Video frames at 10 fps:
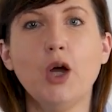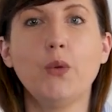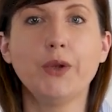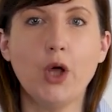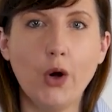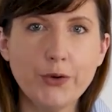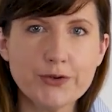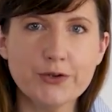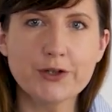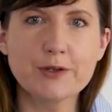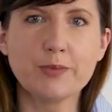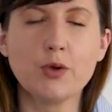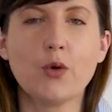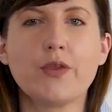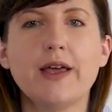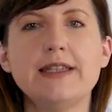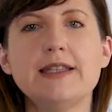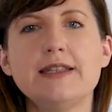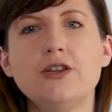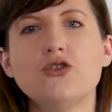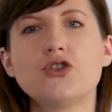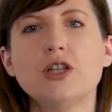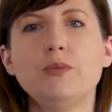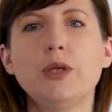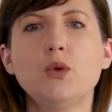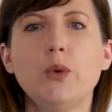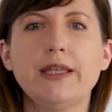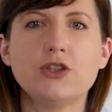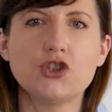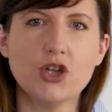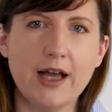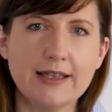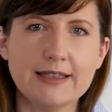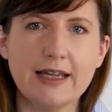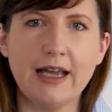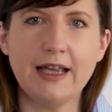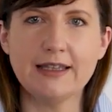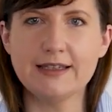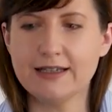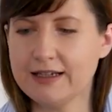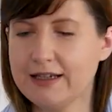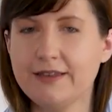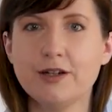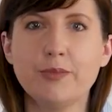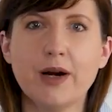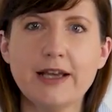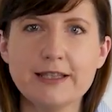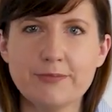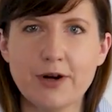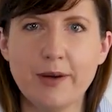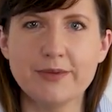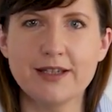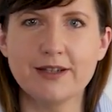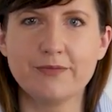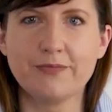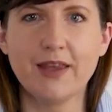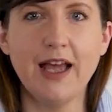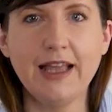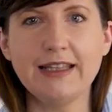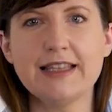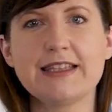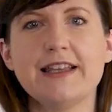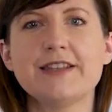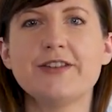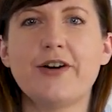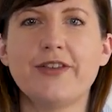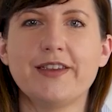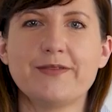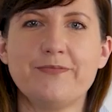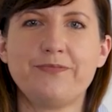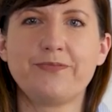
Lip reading: We'll also explore the distinction between chat and enterprise prompting. Let's get started.